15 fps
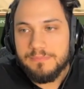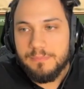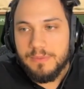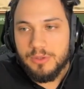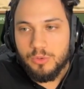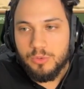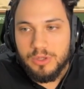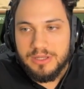
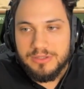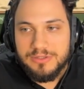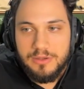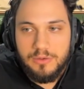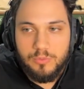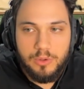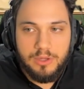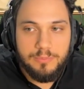But Lucas,
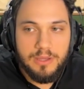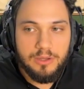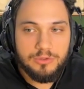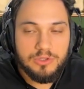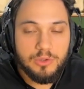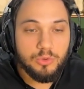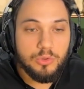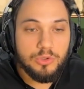what
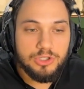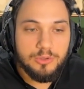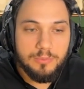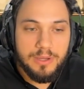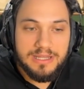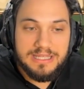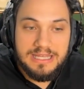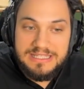about the crucial
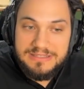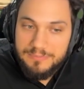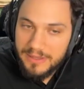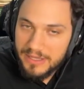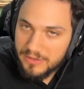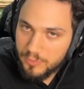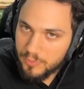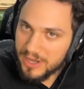money
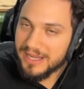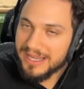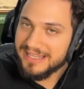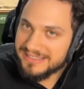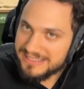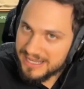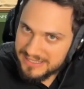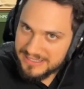aspect? Where
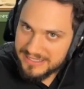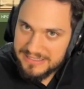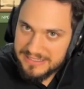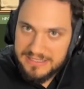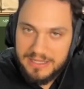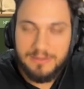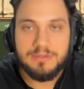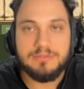exactly is
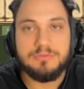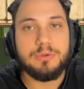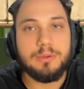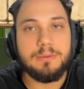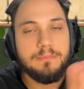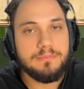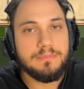it coming from?